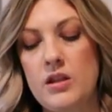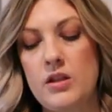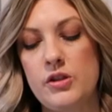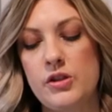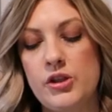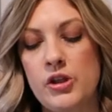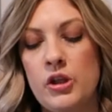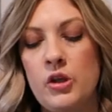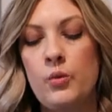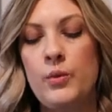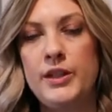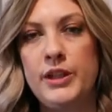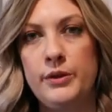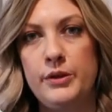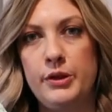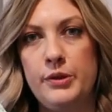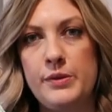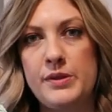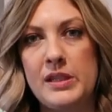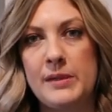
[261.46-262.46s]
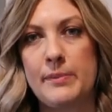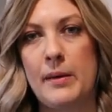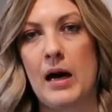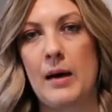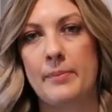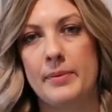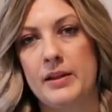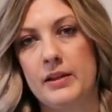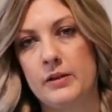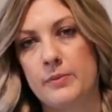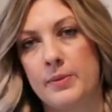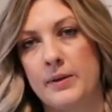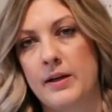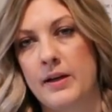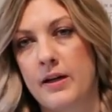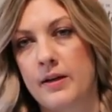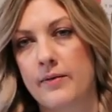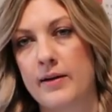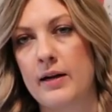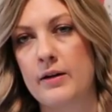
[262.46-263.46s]
So when you use the Boppy, you put
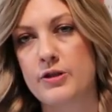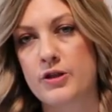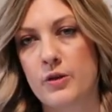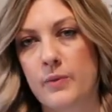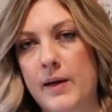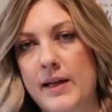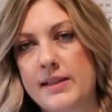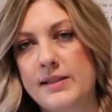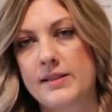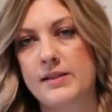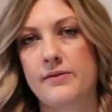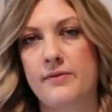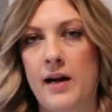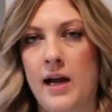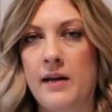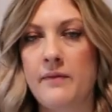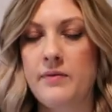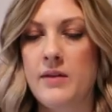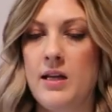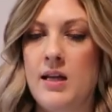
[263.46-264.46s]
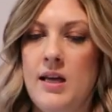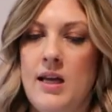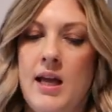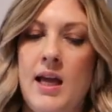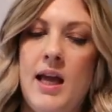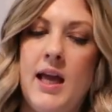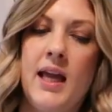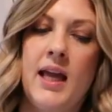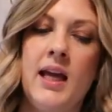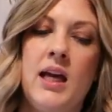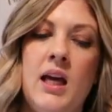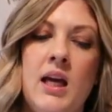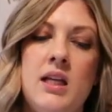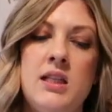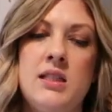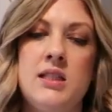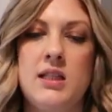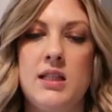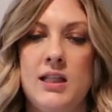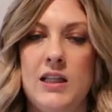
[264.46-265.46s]
it around your waist, right?
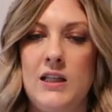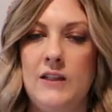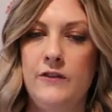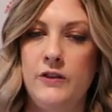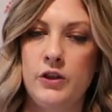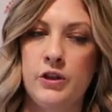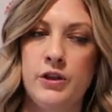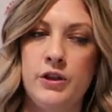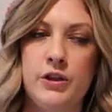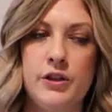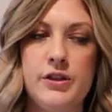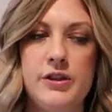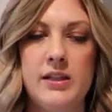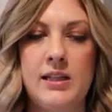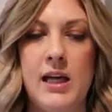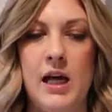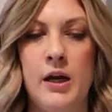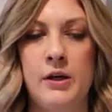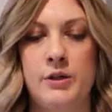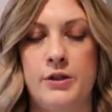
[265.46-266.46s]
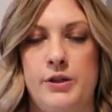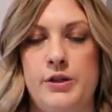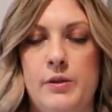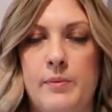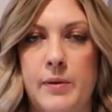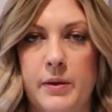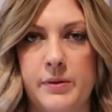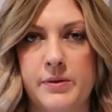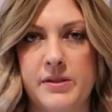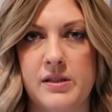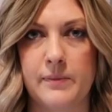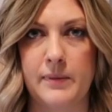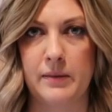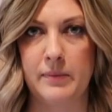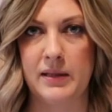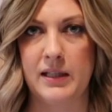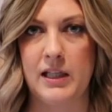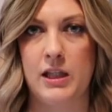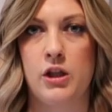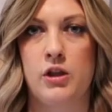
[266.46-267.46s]
And if you're nursing how you're supposed to be,
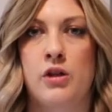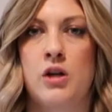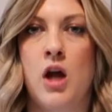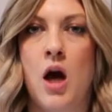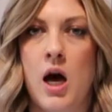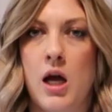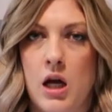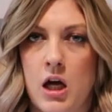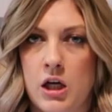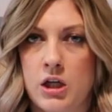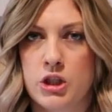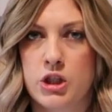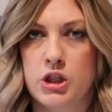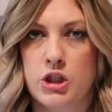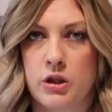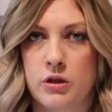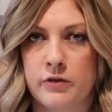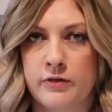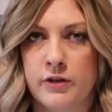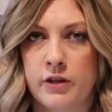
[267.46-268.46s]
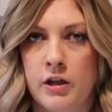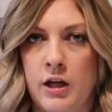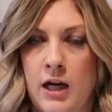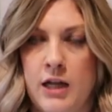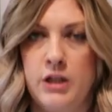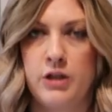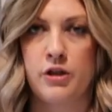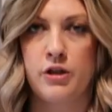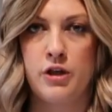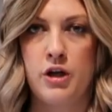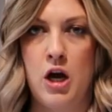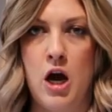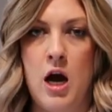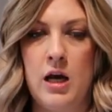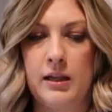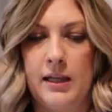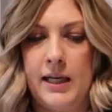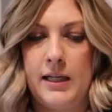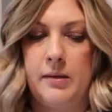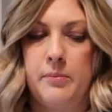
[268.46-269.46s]
meaning you're not hunched over and you're
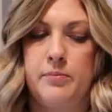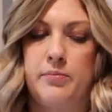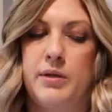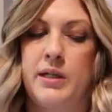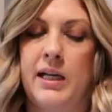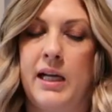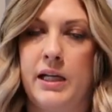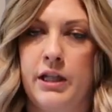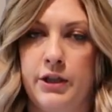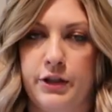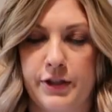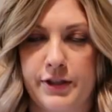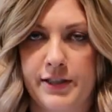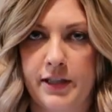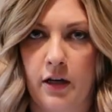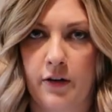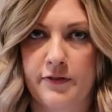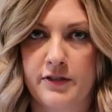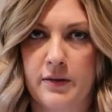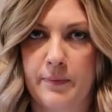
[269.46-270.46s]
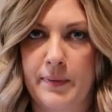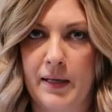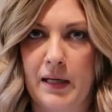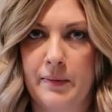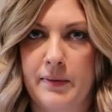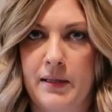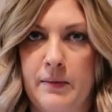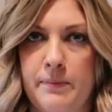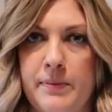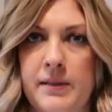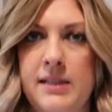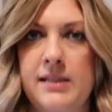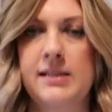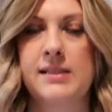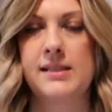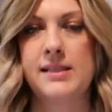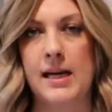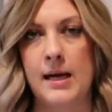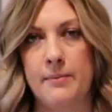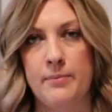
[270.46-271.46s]
not like bringing yourself to baby, but
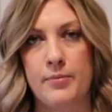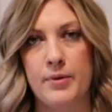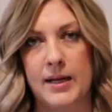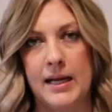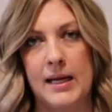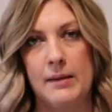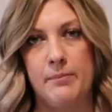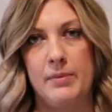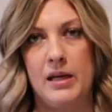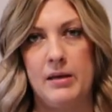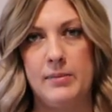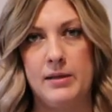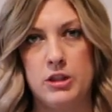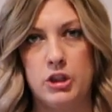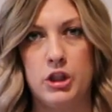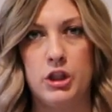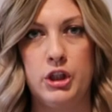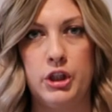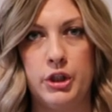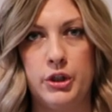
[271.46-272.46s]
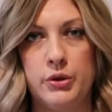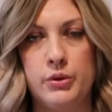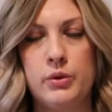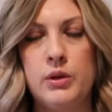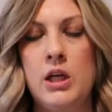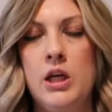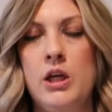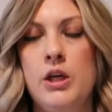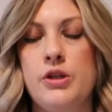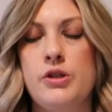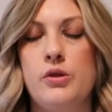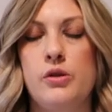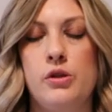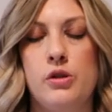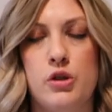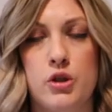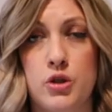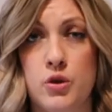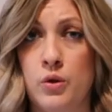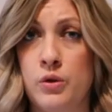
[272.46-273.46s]
instead bringing baby to you. So
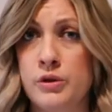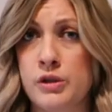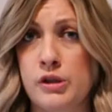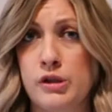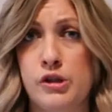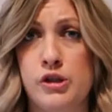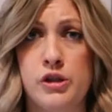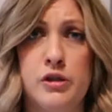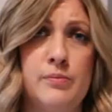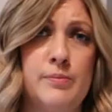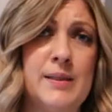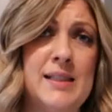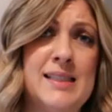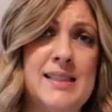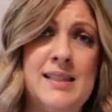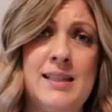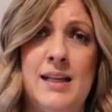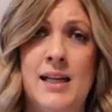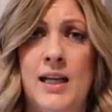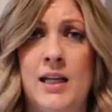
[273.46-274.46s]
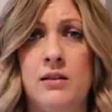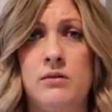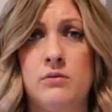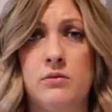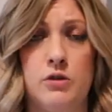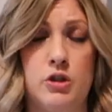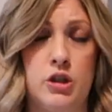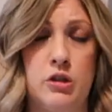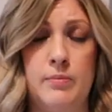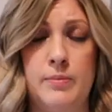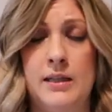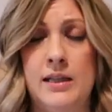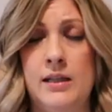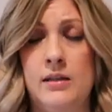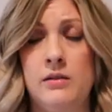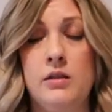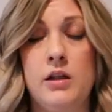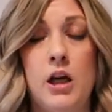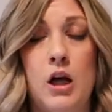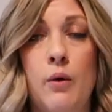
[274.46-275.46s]
your shoulders should be sitting, should
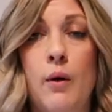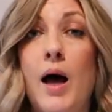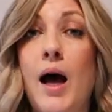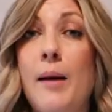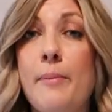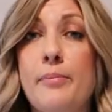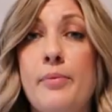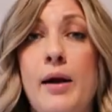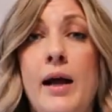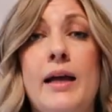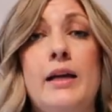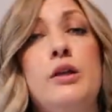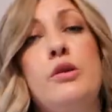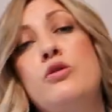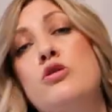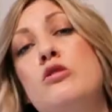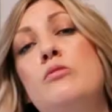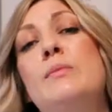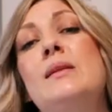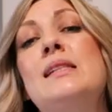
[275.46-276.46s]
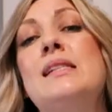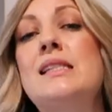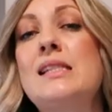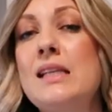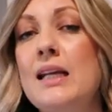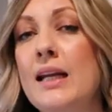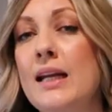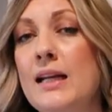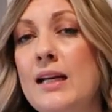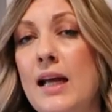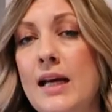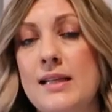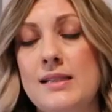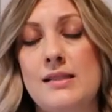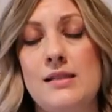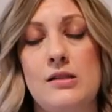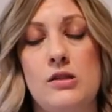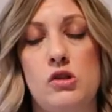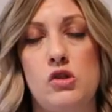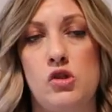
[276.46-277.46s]
be, you know, upright. You should be sitting
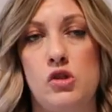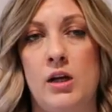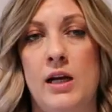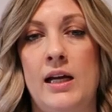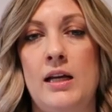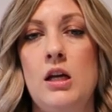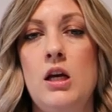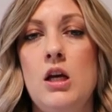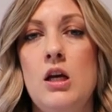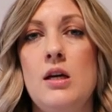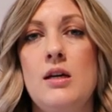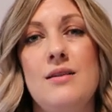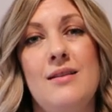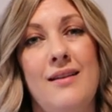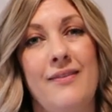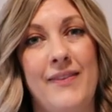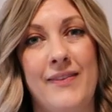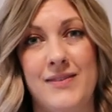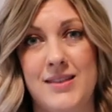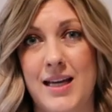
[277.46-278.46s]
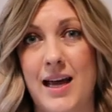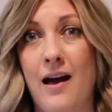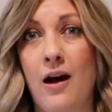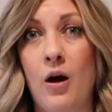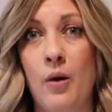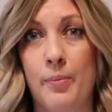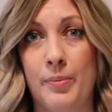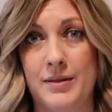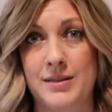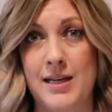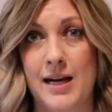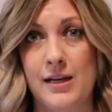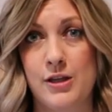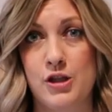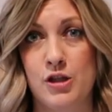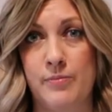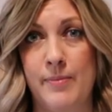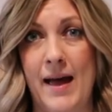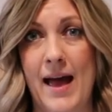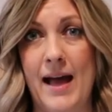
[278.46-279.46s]
nice and straight to help protect
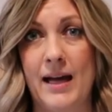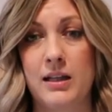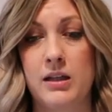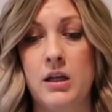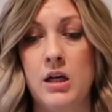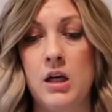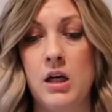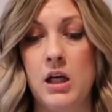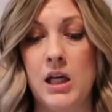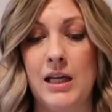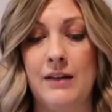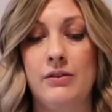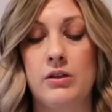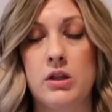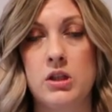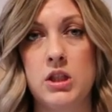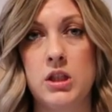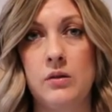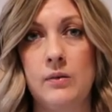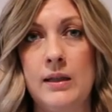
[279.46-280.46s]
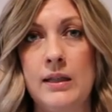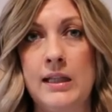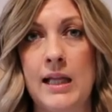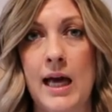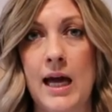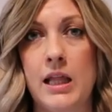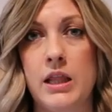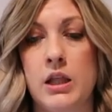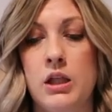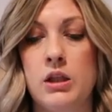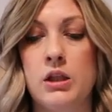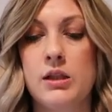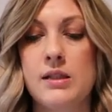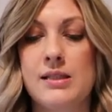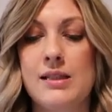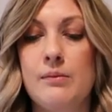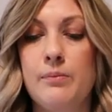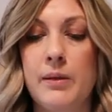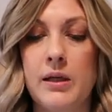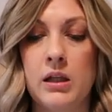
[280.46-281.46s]
your back. If you're doing that, the
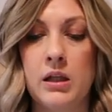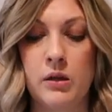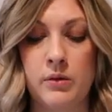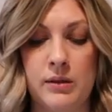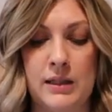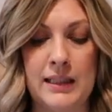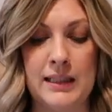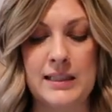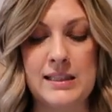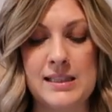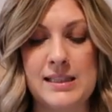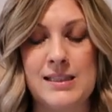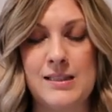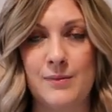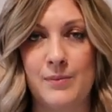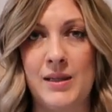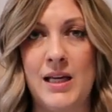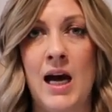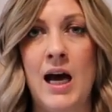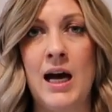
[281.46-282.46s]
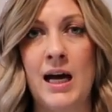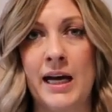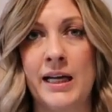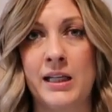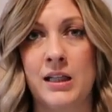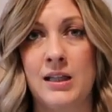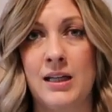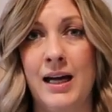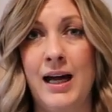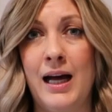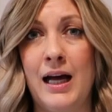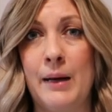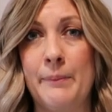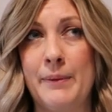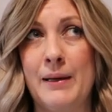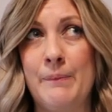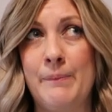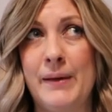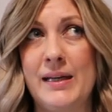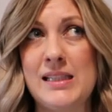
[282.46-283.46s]
nursing pillow needs to be higher up.
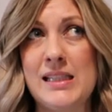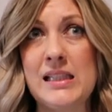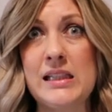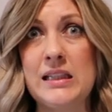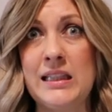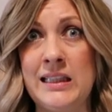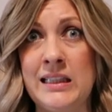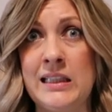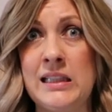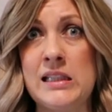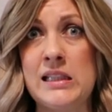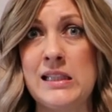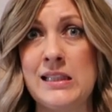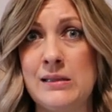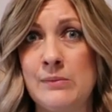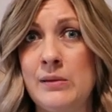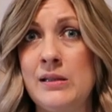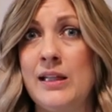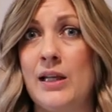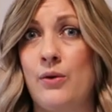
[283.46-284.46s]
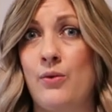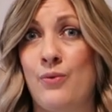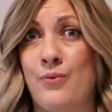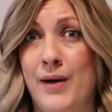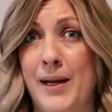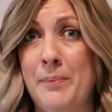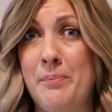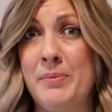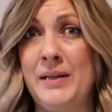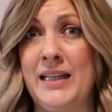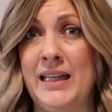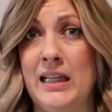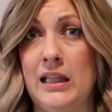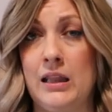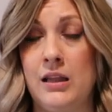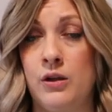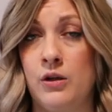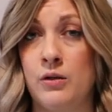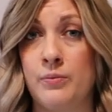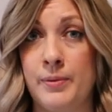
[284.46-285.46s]
It basically needs to be like right
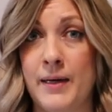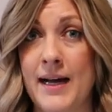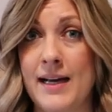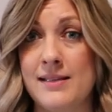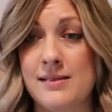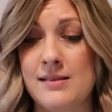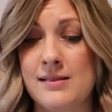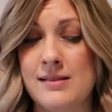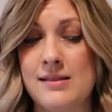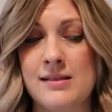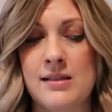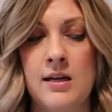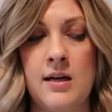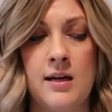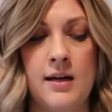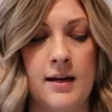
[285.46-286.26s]
beneath your breasts.